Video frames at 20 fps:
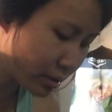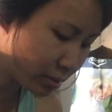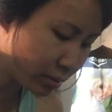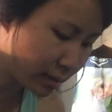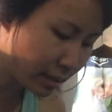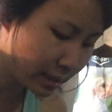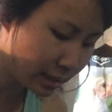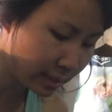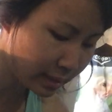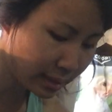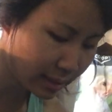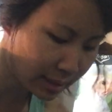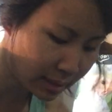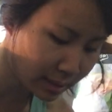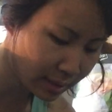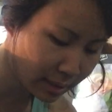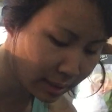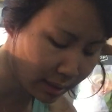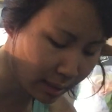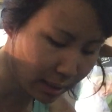so that it
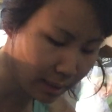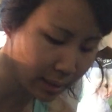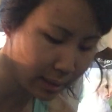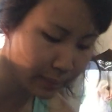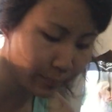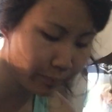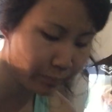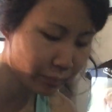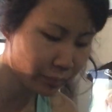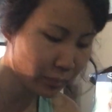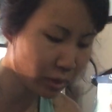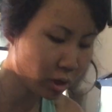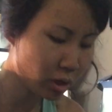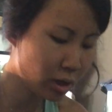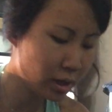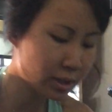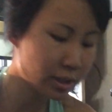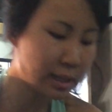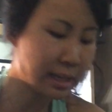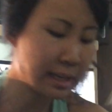doesn't cause